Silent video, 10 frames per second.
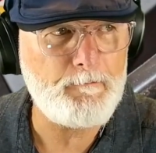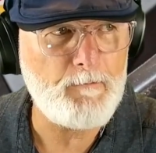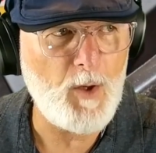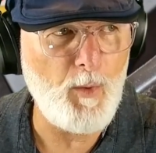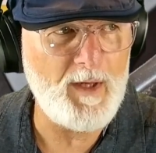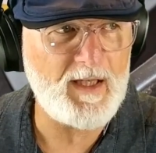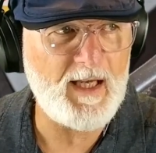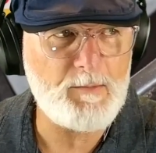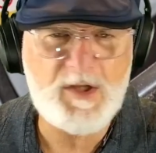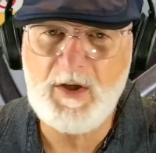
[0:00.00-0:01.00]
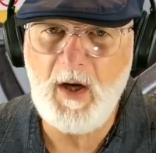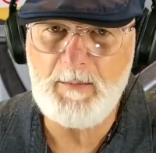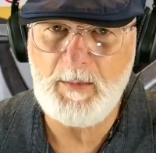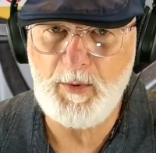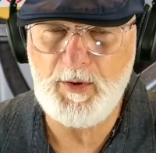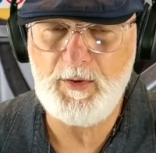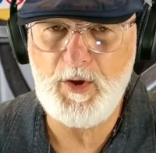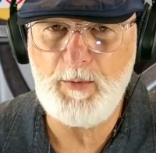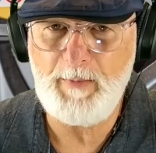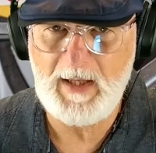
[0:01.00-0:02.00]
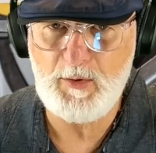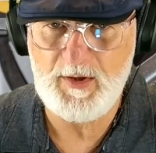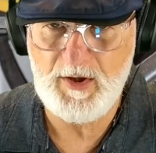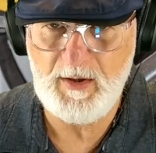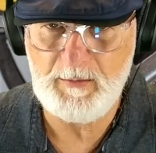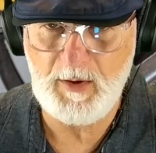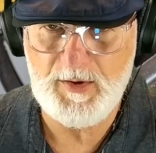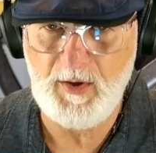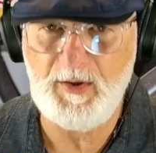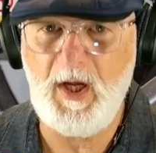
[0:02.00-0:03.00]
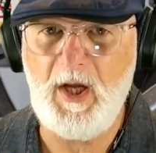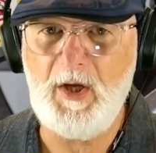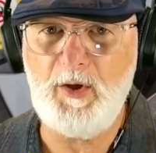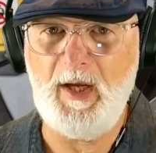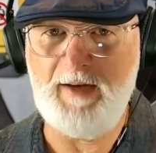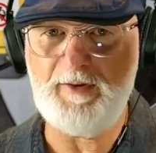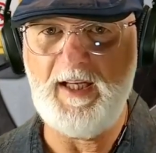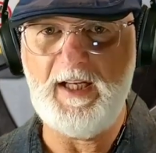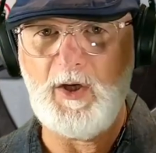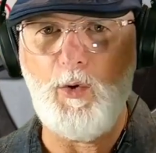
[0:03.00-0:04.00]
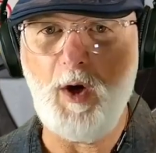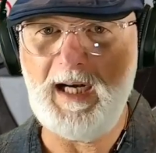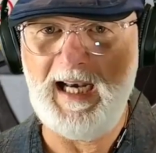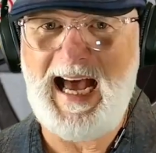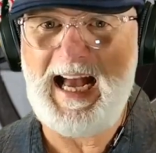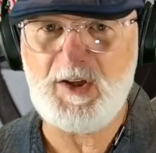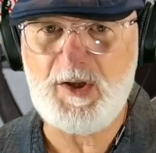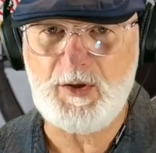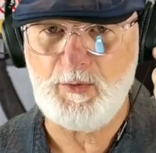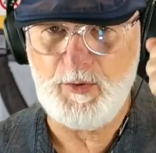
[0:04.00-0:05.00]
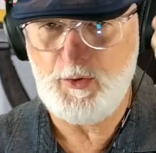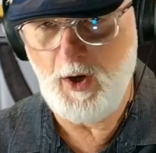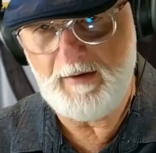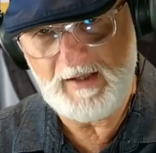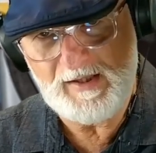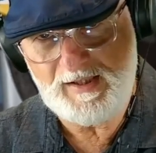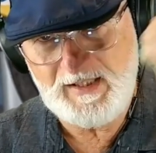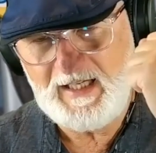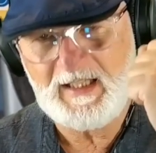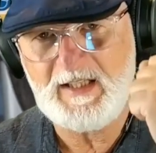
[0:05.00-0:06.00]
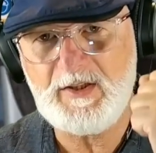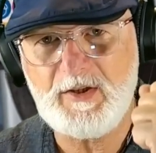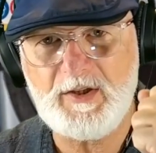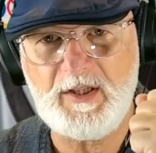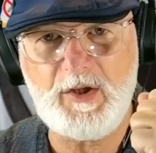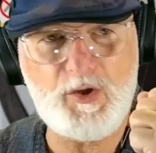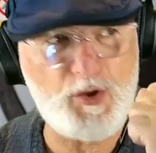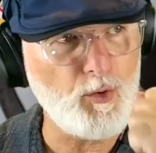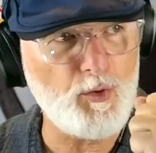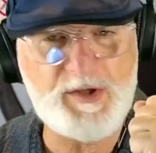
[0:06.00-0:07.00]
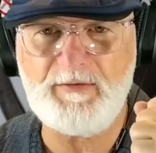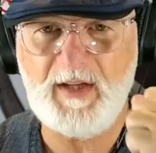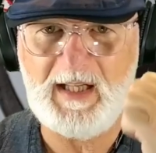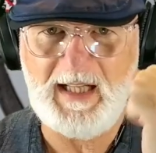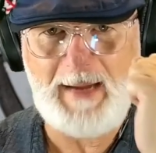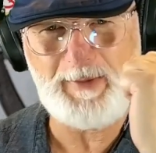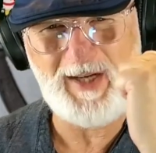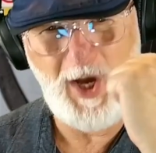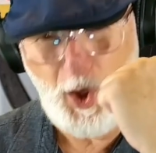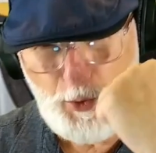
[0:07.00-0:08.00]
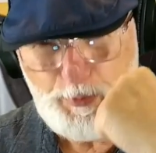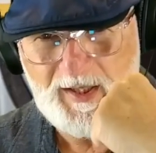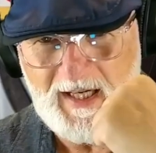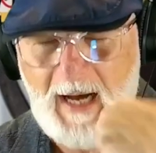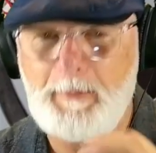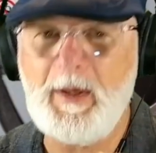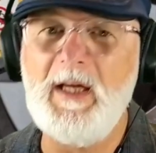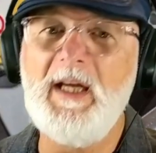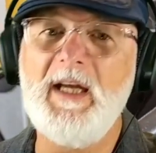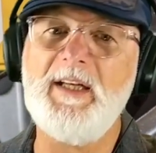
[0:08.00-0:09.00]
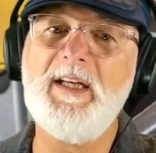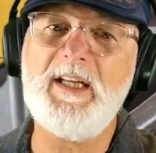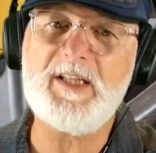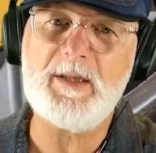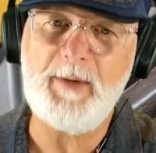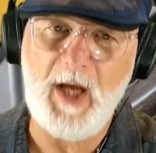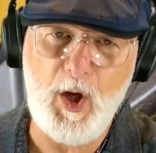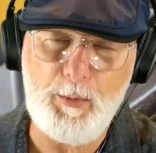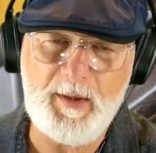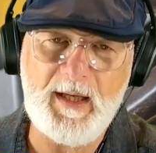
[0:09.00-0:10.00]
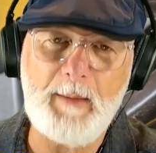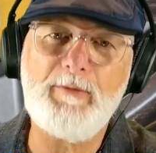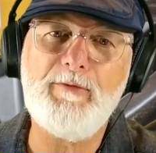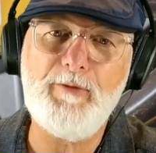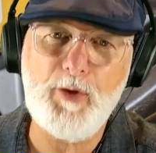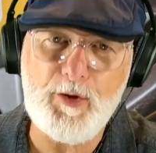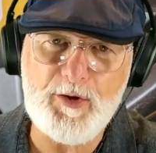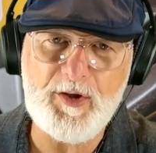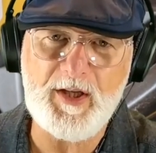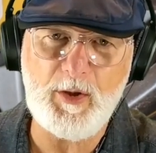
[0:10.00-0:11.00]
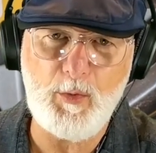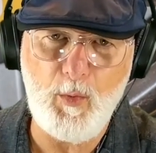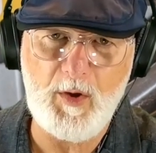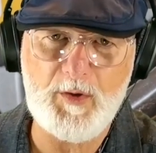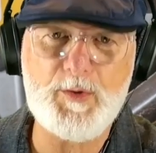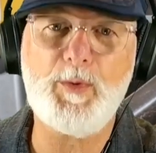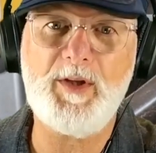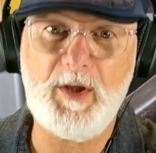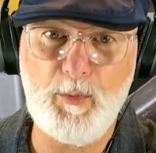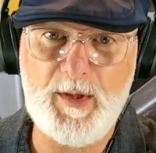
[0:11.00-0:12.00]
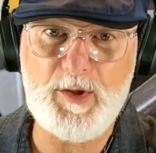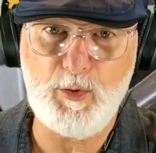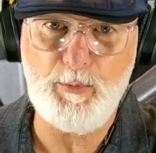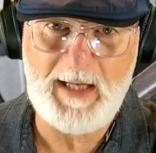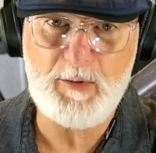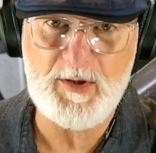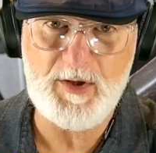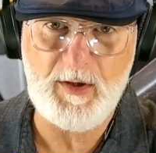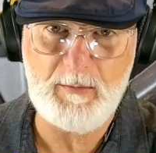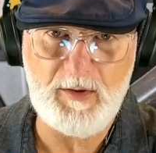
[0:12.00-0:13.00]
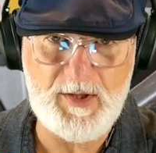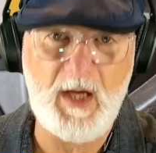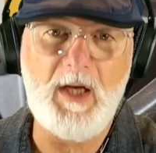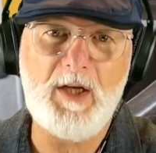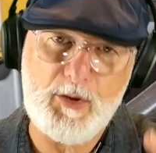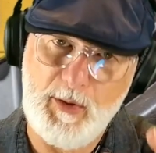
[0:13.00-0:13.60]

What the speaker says: When it comes time to put the new battery terminals on, you have to get quite a large screwdriver, stick it into the jaws of the clamp and open it up. It needs to be opened up further than it was with the original battery terminals to